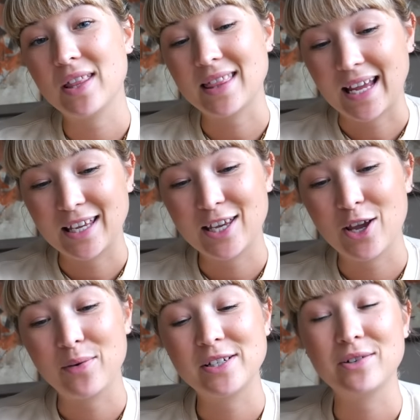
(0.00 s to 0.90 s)
thank
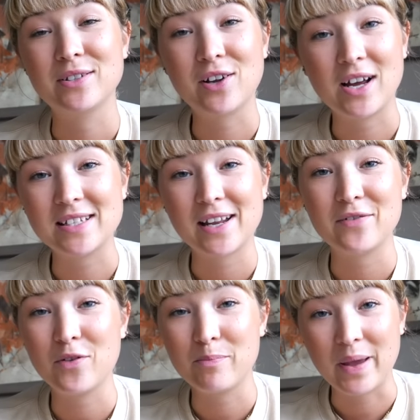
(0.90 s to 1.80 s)
you to Skyscanner
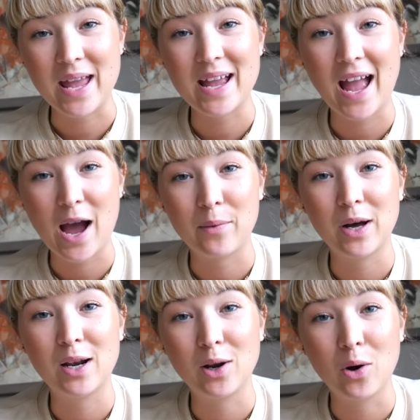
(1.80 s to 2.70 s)
for being
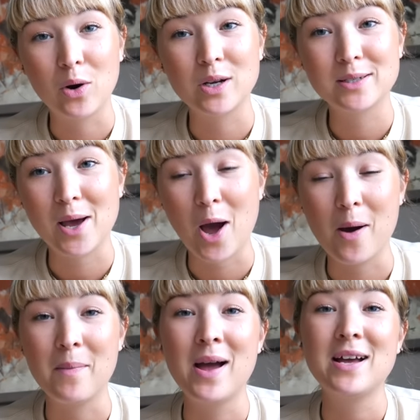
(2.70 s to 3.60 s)
our
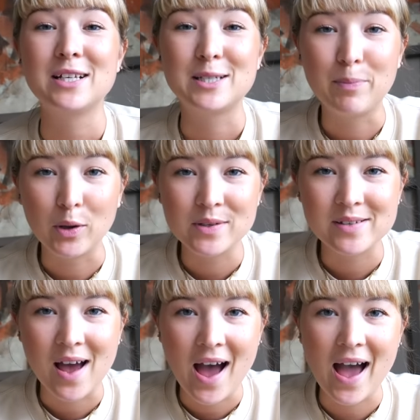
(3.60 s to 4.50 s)
long-term
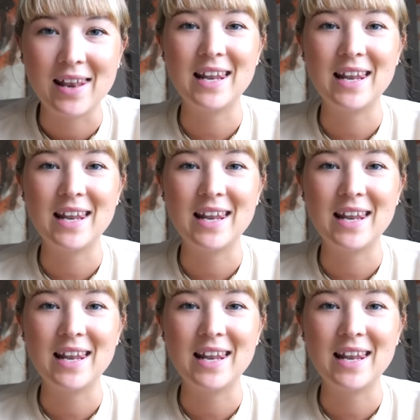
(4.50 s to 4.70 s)
sponsor, and